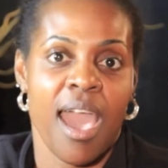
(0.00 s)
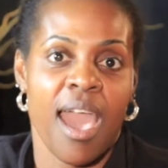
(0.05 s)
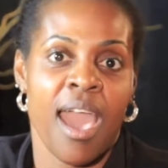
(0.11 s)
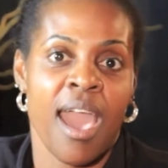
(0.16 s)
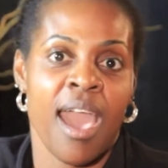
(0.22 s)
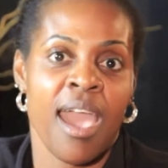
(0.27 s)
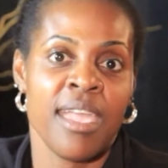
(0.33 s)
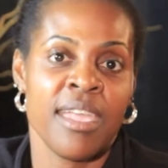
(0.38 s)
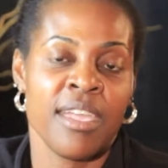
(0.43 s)

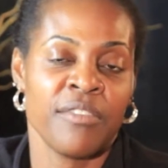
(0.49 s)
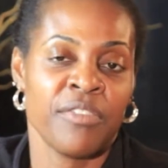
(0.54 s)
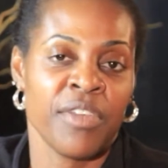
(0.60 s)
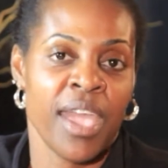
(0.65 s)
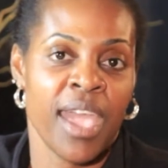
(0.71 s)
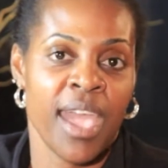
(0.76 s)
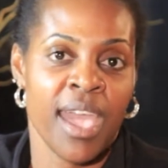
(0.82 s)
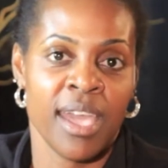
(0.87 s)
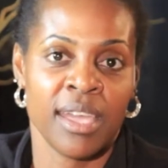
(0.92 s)
I have
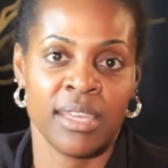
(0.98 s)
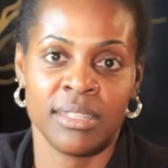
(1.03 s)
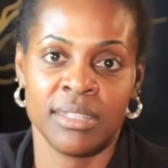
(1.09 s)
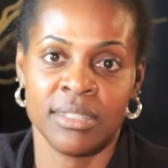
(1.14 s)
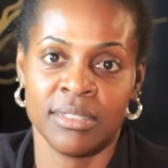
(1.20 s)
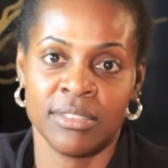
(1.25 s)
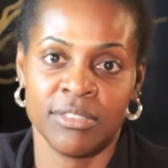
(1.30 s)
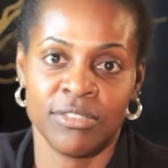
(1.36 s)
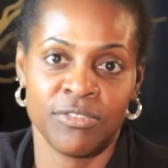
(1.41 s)

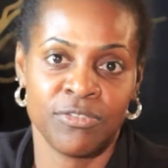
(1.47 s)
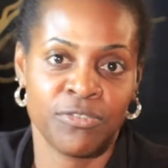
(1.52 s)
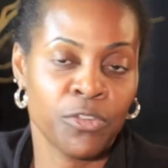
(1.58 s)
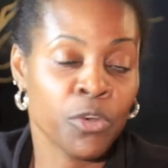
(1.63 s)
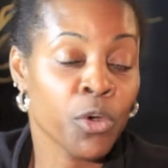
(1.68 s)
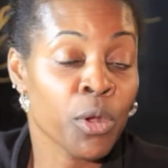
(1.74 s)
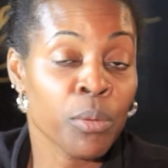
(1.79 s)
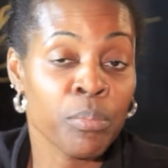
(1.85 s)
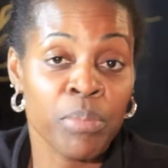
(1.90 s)
had
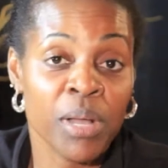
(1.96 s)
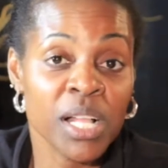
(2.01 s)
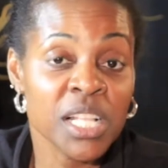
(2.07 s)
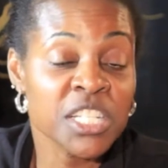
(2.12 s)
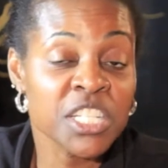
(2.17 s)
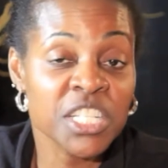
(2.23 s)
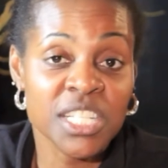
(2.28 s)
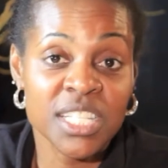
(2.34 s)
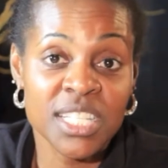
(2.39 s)
4
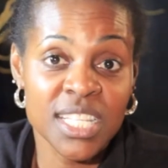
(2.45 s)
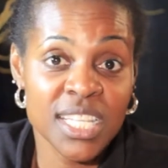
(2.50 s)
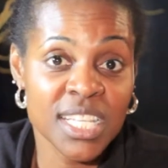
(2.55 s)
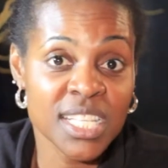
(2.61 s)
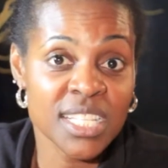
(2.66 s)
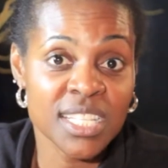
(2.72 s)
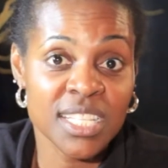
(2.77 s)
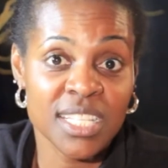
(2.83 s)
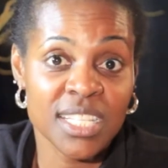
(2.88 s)
bulging
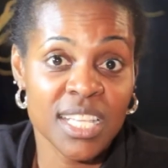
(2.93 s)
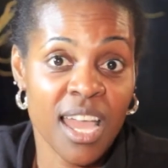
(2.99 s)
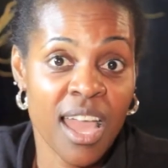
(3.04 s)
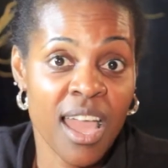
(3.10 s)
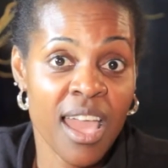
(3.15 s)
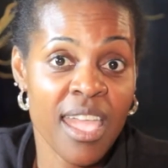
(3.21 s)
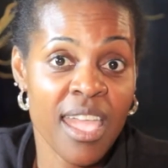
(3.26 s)
discs. I